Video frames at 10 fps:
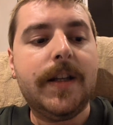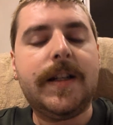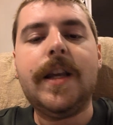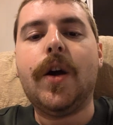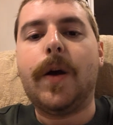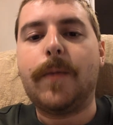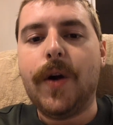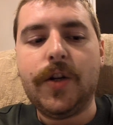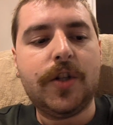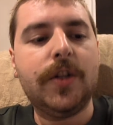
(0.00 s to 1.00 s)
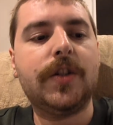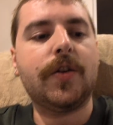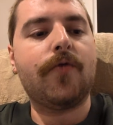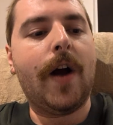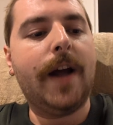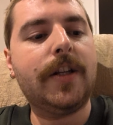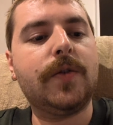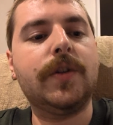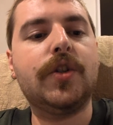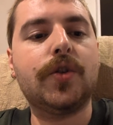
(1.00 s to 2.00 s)
Seagoing merchants are right
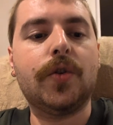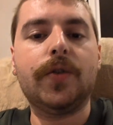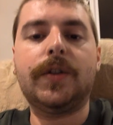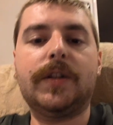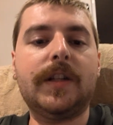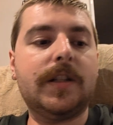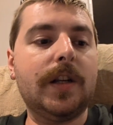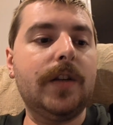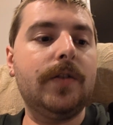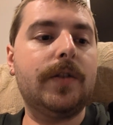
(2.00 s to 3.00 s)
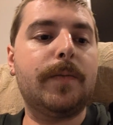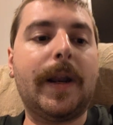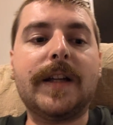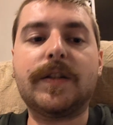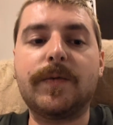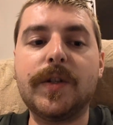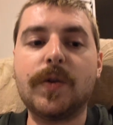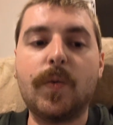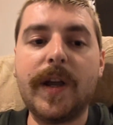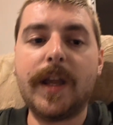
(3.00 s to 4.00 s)
to ensure that dissolute, blasphemous,
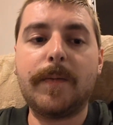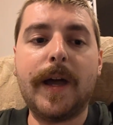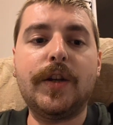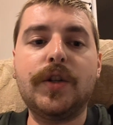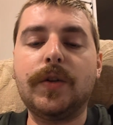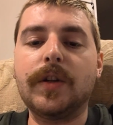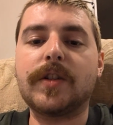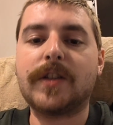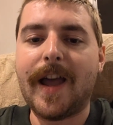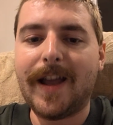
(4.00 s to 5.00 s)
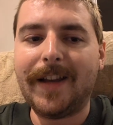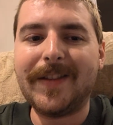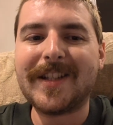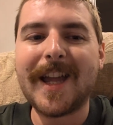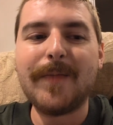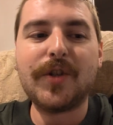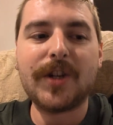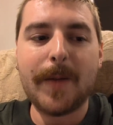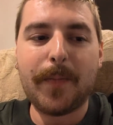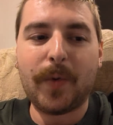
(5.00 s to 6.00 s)
or wicked men do not sail in the same
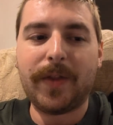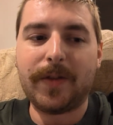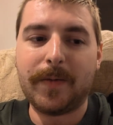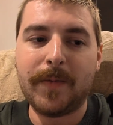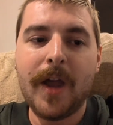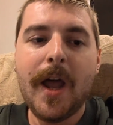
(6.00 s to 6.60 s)
ship with them,